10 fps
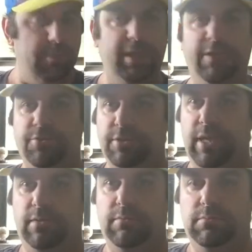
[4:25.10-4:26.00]
be
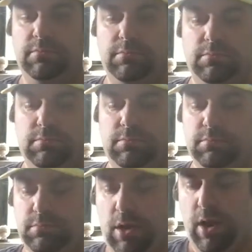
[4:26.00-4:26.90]
interesting.
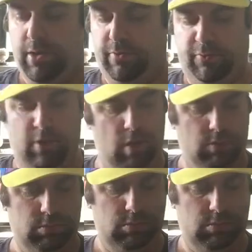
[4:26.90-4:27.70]
Alright, so,